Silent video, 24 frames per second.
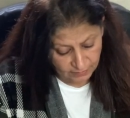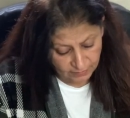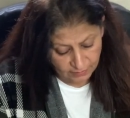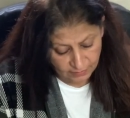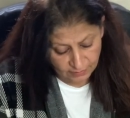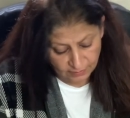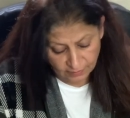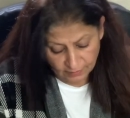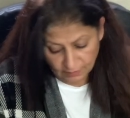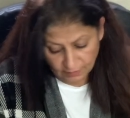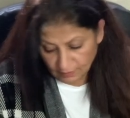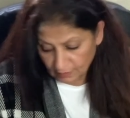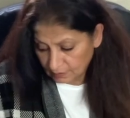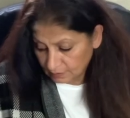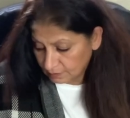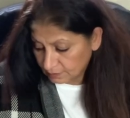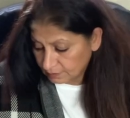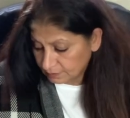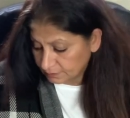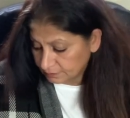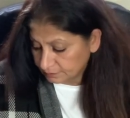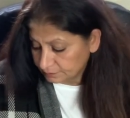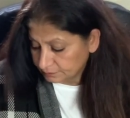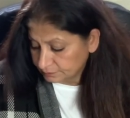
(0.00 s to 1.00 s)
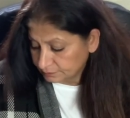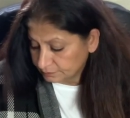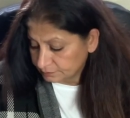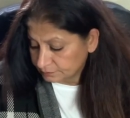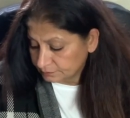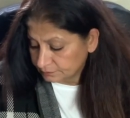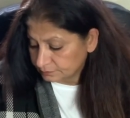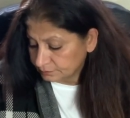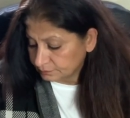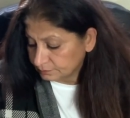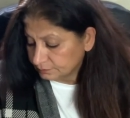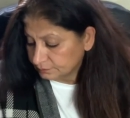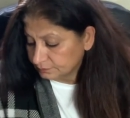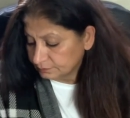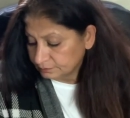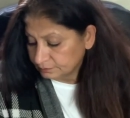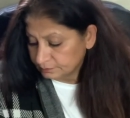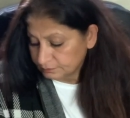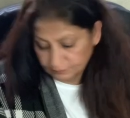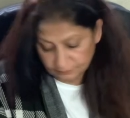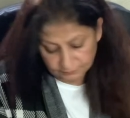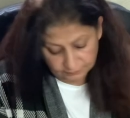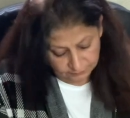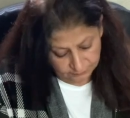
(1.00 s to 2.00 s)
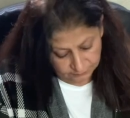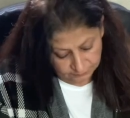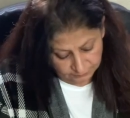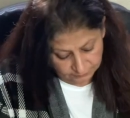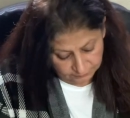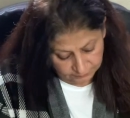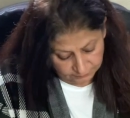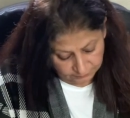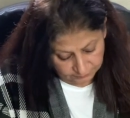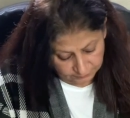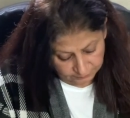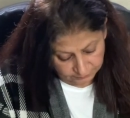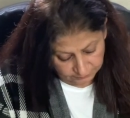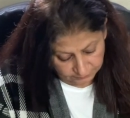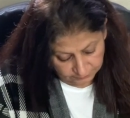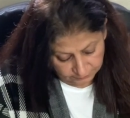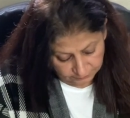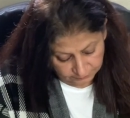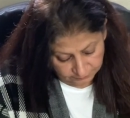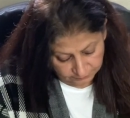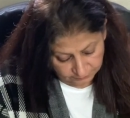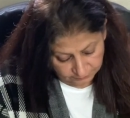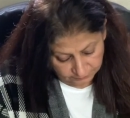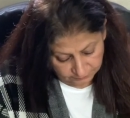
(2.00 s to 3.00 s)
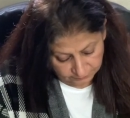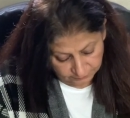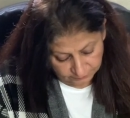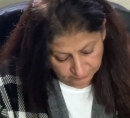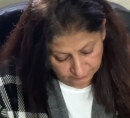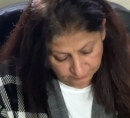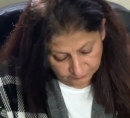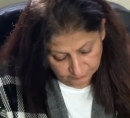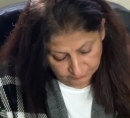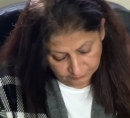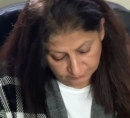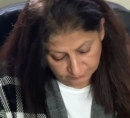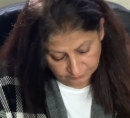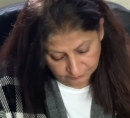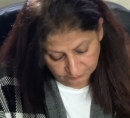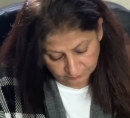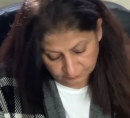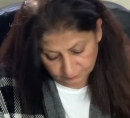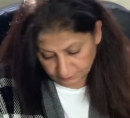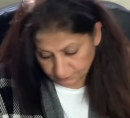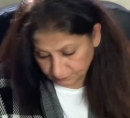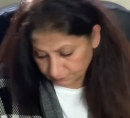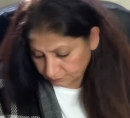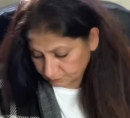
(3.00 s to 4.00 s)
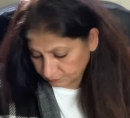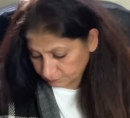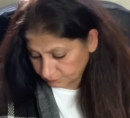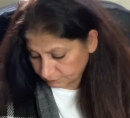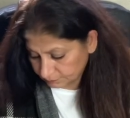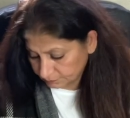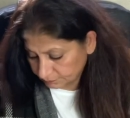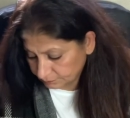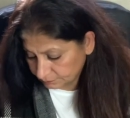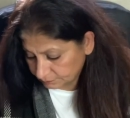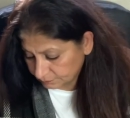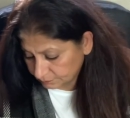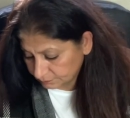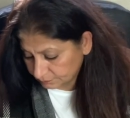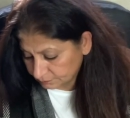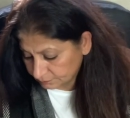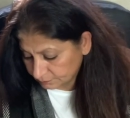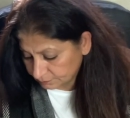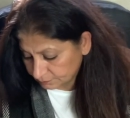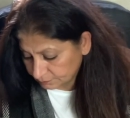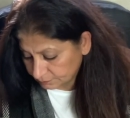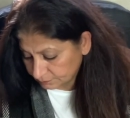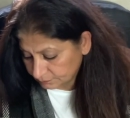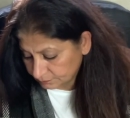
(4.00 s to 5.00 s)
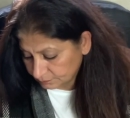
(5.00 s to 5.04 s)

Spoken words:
No one is speaking in this clip.